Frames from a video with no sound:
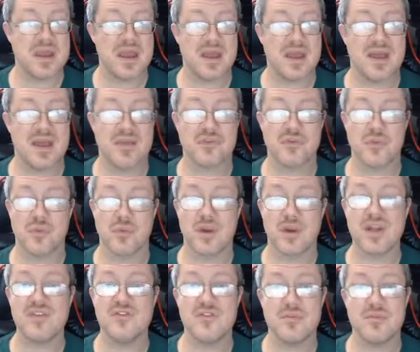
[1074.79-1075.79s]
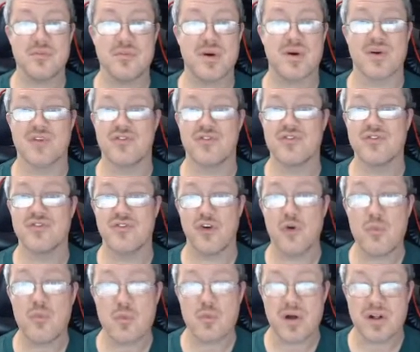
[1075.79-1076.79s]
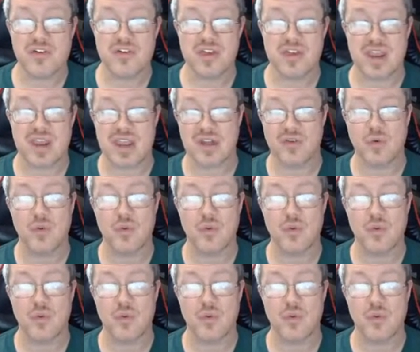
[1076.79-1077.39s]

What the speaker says: has raised the bar so much in